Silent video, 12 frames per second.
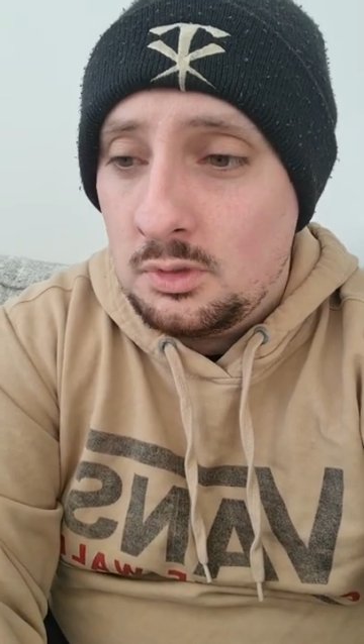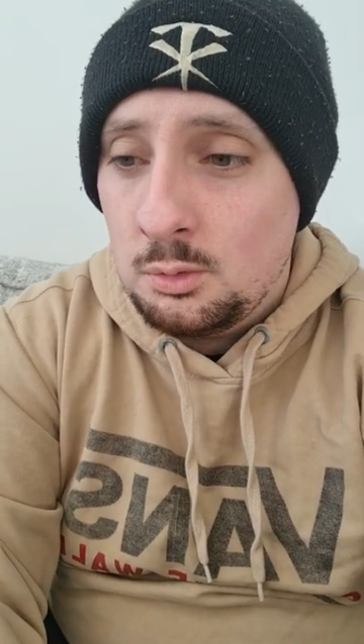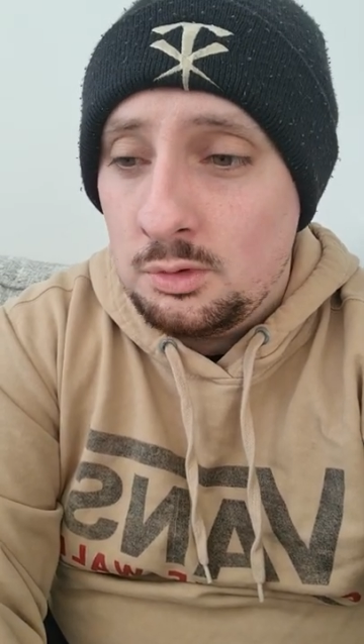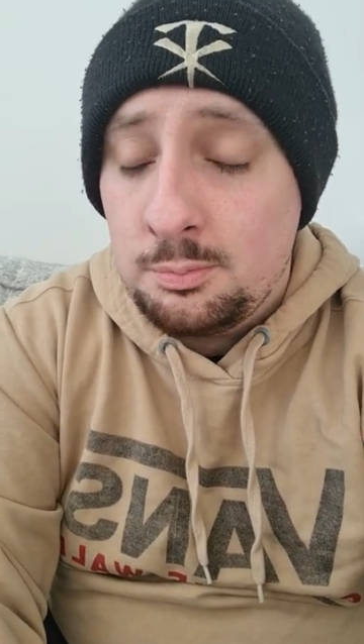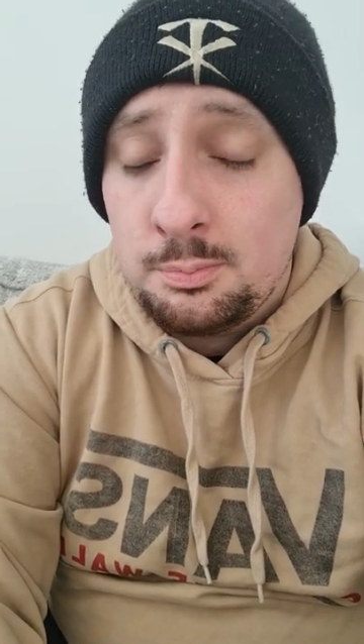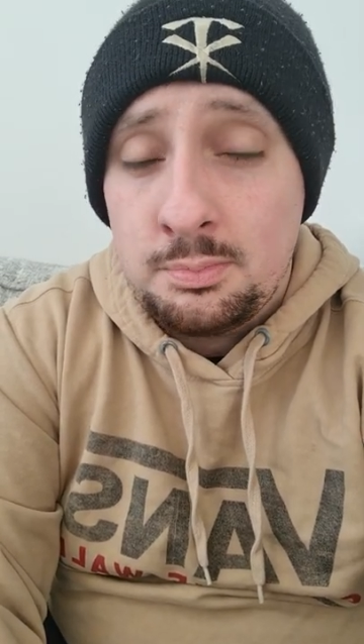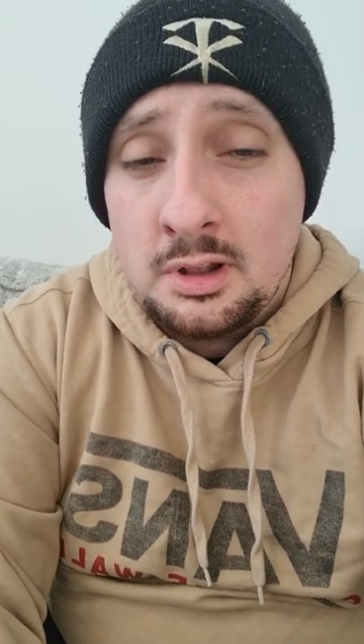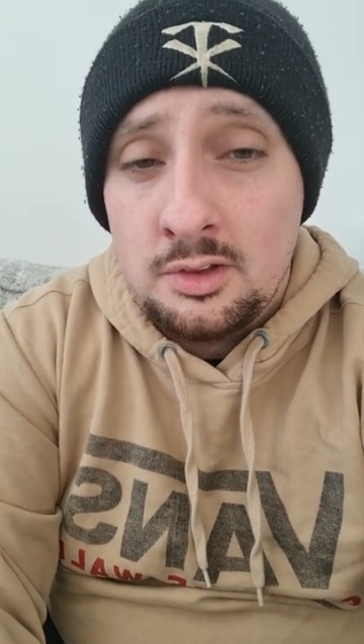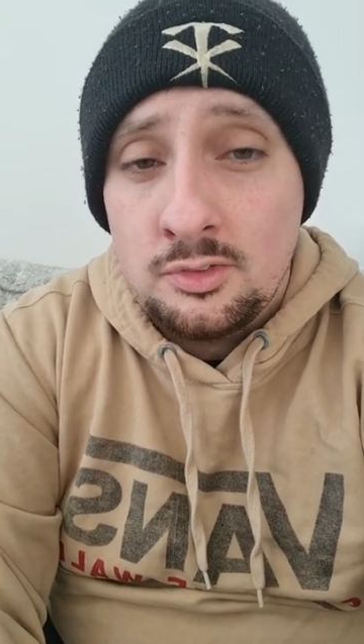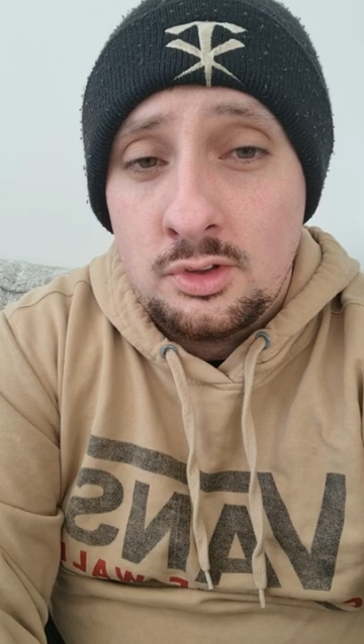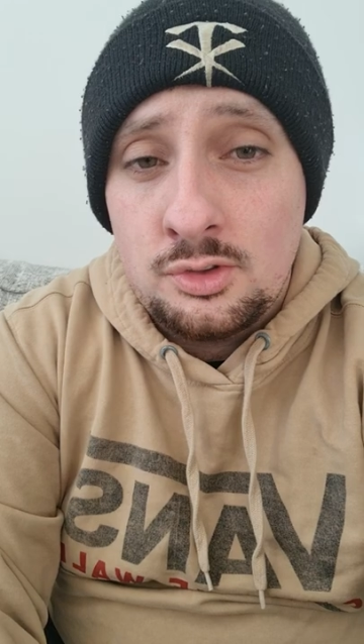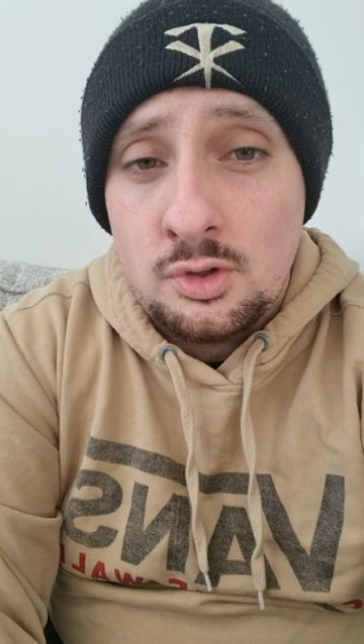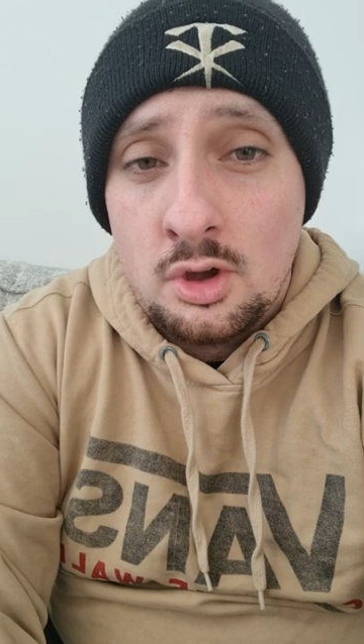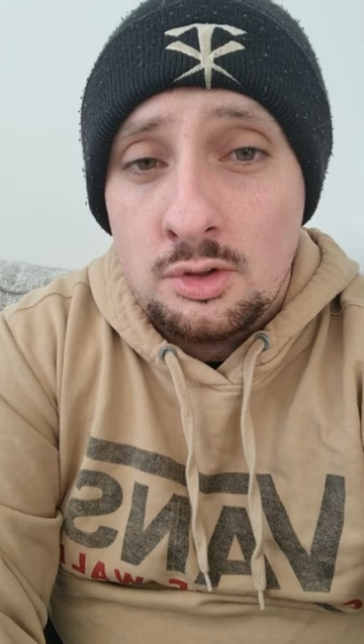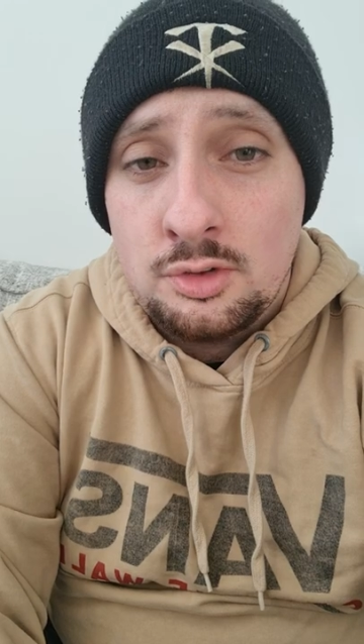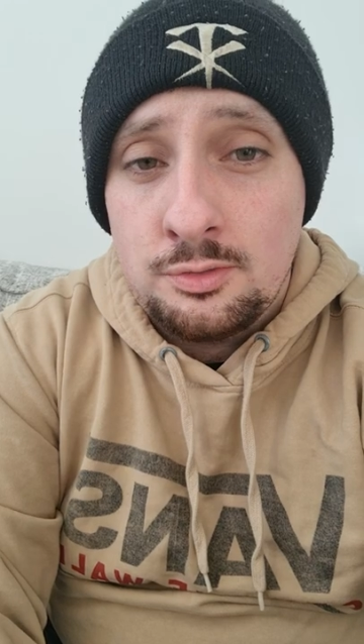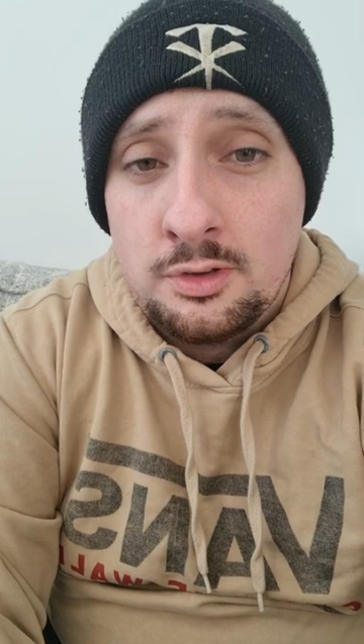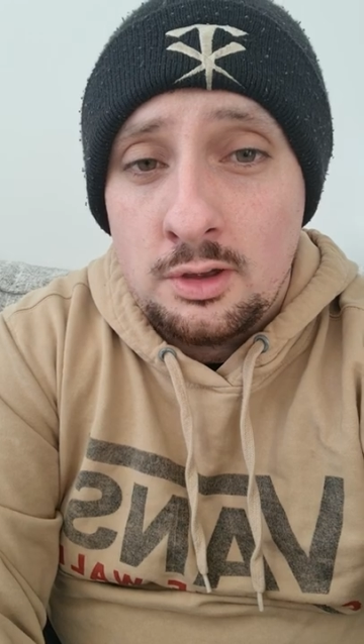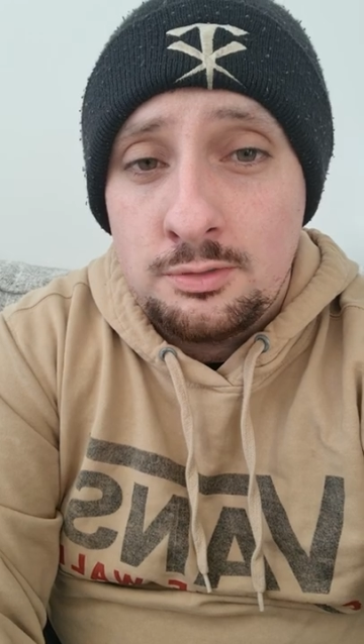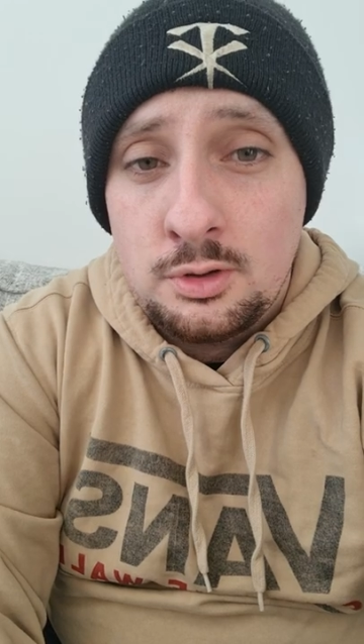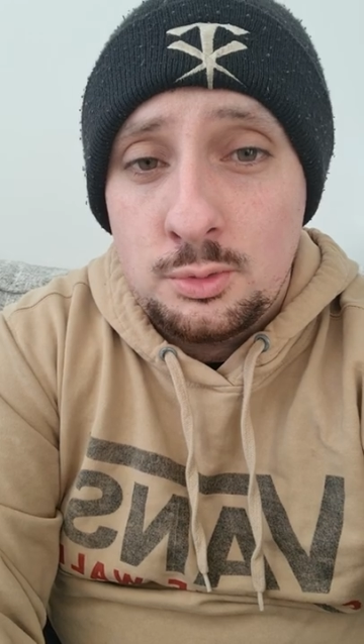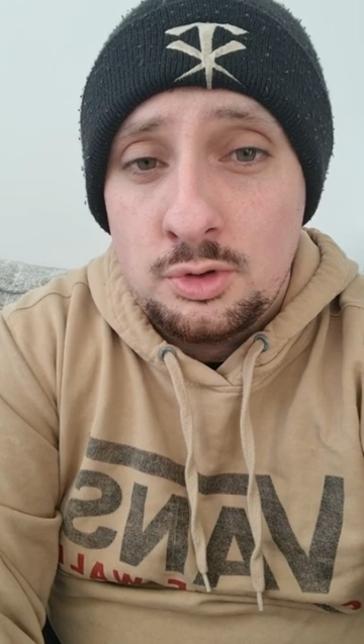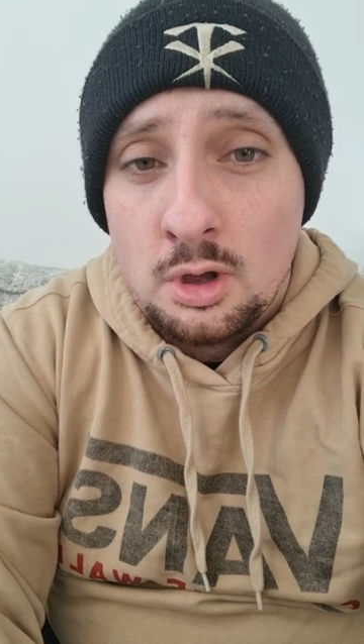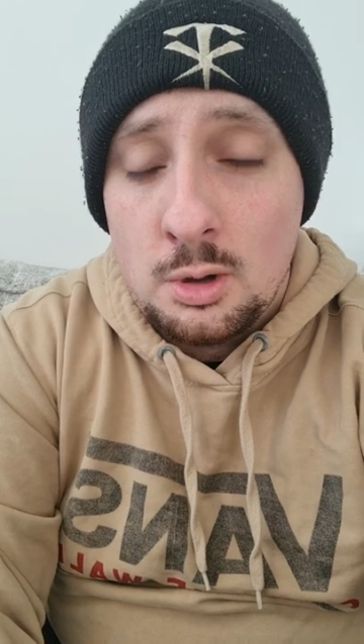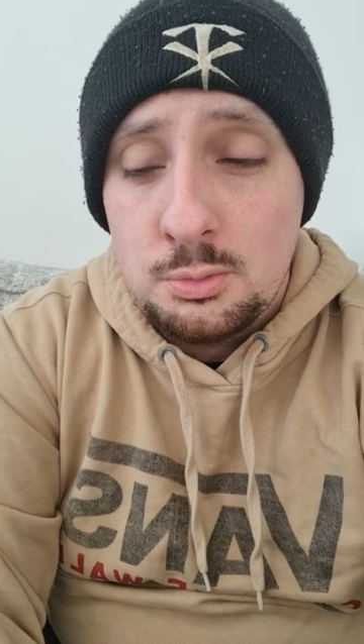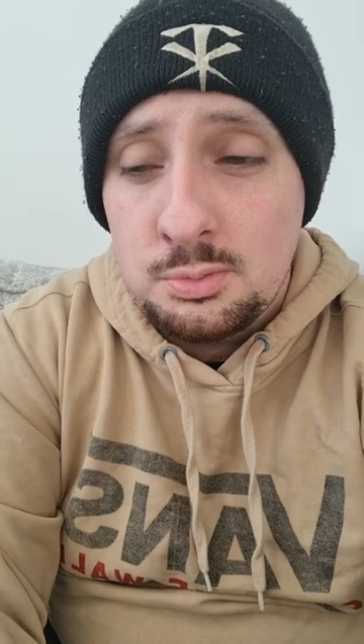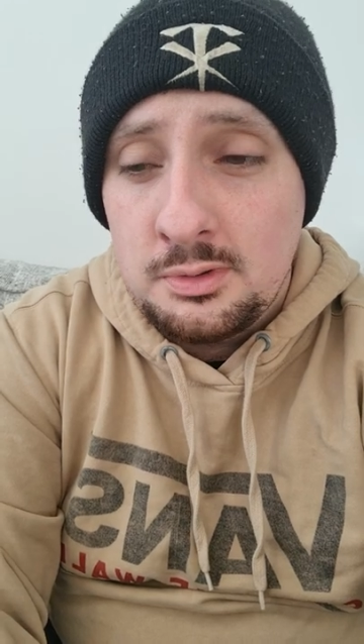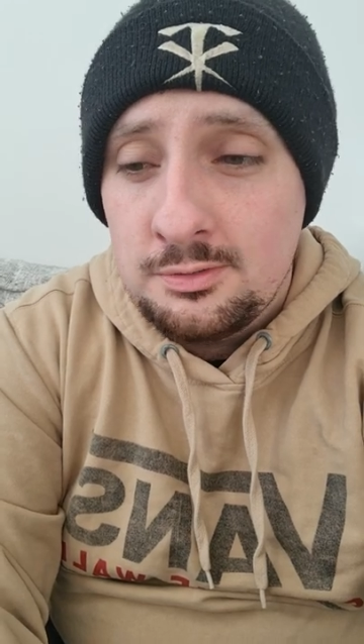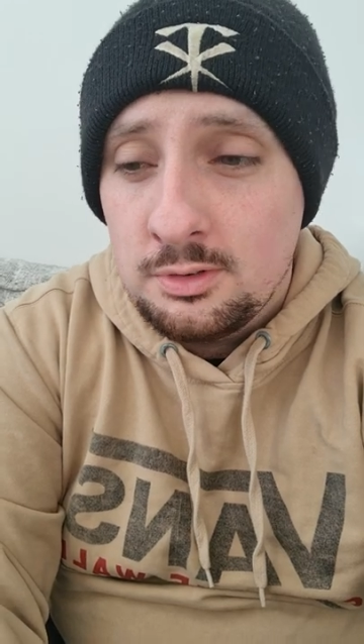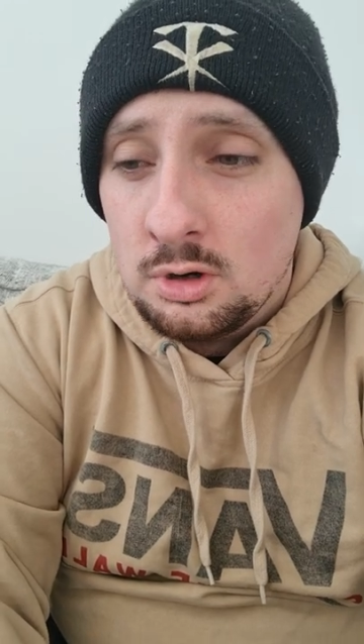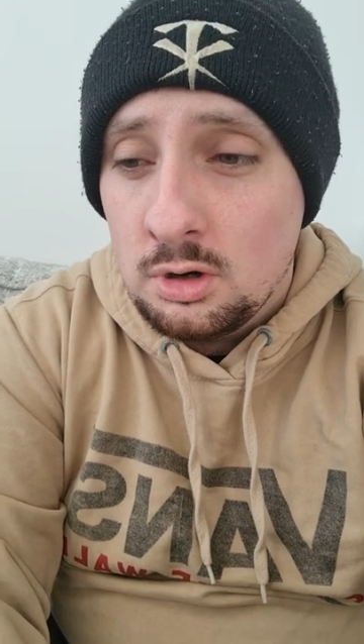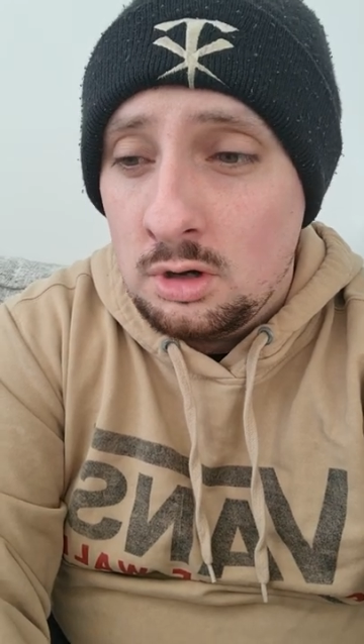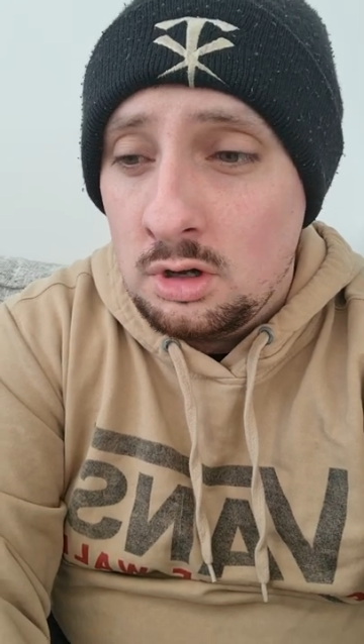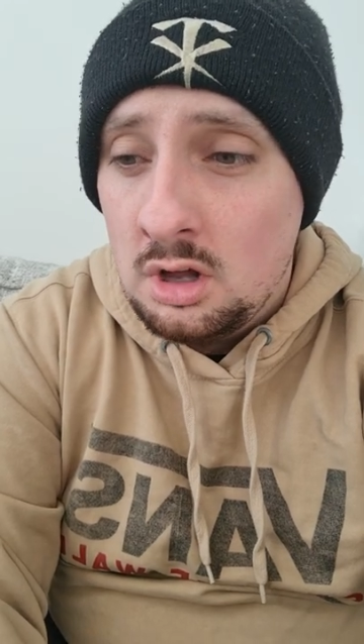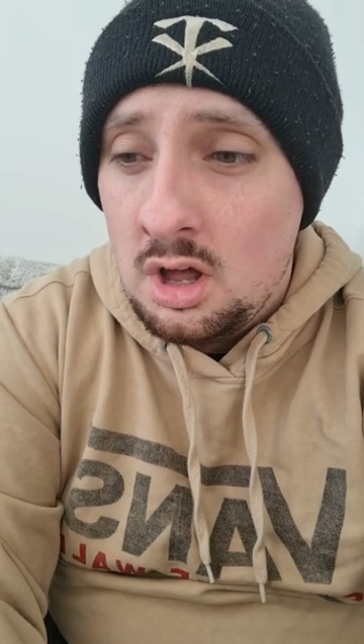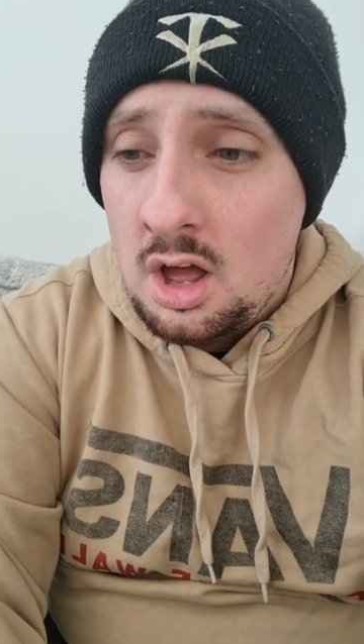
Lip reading: We've played these guys a fair few times before.